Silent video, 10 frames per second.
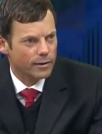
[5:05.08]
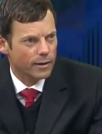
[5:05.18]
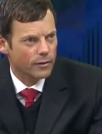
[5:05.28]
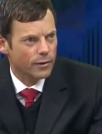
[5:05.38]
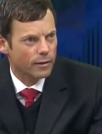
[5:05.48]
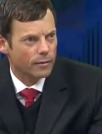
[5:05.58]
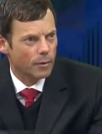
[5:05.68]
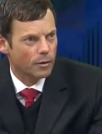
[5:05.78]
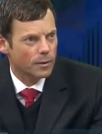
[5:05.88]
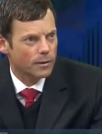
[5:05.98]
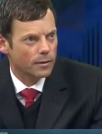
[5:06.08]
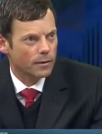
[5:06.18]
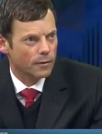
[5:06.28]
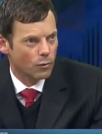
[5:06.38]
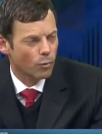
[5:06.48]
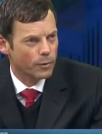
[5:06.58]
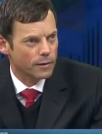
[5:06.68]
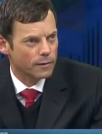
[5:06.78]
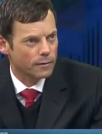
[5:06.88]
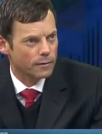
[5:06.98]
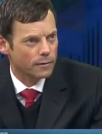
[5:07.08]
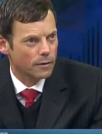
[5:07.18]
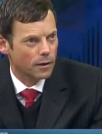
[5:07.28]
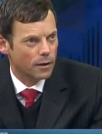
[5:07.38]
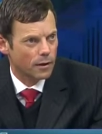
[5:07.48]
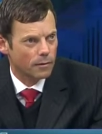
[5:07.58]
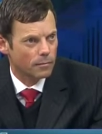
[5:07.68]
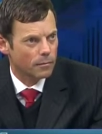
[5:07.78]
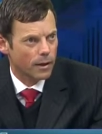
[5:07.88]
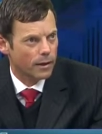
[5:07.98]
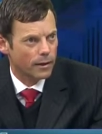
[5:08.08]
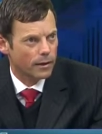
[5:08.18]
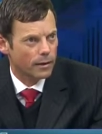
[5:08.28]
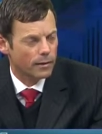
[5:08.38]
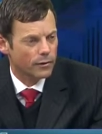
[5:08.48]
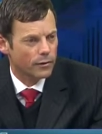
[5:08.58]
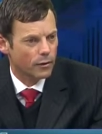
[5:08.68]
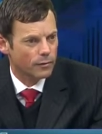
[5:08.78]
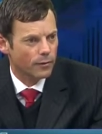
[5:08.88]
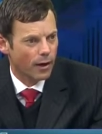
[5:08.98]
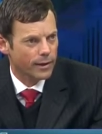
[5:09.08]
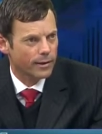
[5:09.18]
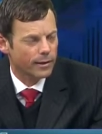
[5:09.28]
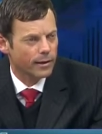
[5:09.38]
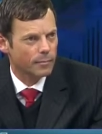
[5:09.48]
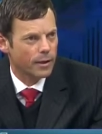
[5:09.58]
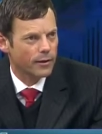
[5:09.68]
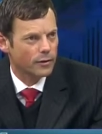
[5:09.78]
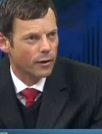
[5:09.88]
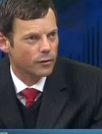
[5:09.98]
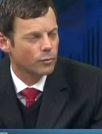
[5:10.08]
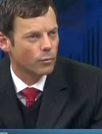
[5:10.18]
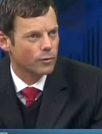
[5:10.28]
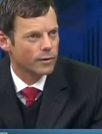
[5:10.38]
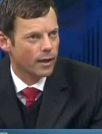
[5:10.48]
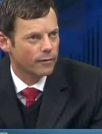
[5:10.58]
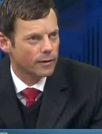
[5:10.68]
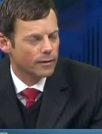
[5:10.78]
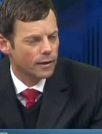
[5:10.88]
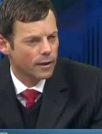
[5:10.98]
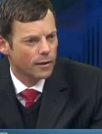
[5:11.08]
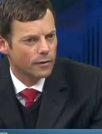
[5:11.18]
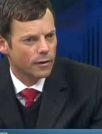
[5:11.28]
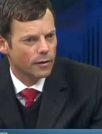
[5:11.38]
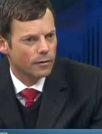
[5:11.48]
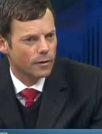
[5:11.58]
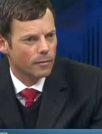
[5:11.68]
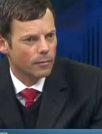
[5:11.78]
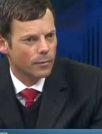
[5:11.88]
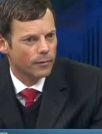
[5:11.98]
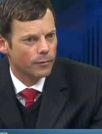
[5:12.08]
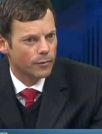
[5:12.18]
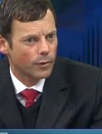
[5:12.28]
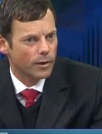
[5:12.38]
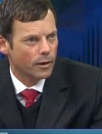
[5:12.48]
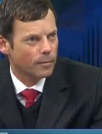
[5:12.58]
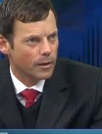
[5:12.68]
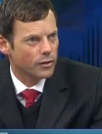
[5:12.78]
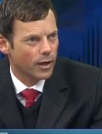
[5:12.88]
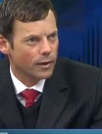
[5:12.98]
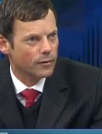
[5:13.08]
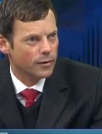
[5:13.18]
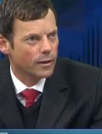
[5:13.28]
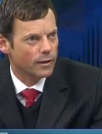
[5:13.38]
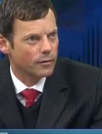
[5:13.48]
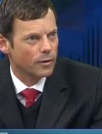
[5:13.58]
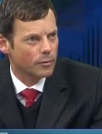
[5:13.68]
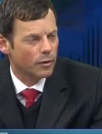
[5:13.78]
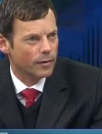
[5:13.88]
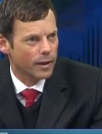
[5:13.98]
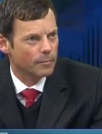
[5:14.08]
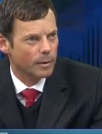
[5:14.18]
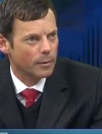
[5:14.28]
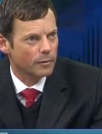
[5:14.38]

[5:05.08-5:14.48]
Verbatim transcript: this country at the moment is the corporates. Um, and, and, and you're not finding that that money is going towards savings. So um, we've, we've really got a big challenge there in terms of getting people